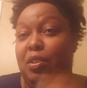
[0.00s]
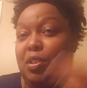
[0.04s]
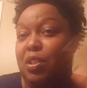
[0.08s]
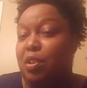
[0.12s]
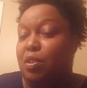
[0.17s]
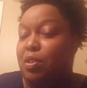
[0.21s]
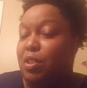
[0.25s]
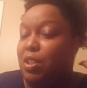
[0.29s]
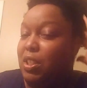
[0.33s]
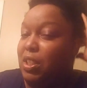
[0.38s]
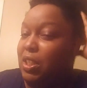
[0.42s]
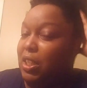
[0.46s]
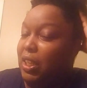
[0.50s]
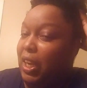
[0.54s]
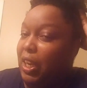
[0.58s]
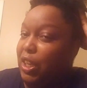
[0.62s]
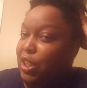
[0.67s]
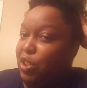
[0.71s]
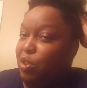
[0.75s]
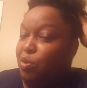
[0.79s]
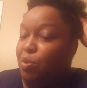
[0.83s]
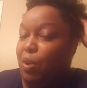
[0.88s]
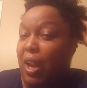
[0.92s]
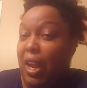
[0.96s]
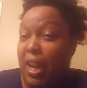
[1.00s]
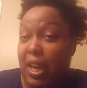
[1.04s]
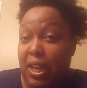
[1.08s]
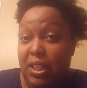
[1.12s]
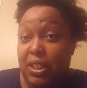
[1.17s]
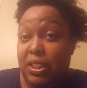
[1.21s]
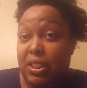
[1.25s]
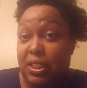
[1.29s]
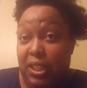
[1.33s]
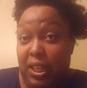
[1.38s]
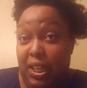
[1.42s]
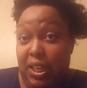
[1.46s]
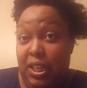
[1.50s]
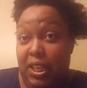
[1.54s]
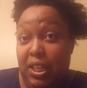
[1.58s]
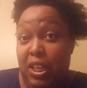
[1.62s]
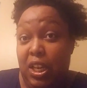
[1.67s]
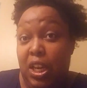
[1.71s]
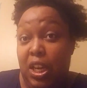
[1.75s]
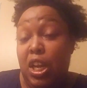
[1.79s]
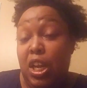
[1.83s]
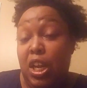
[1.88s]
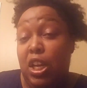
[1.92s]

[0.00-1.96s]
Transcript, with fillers: So just in case you ain't seen it,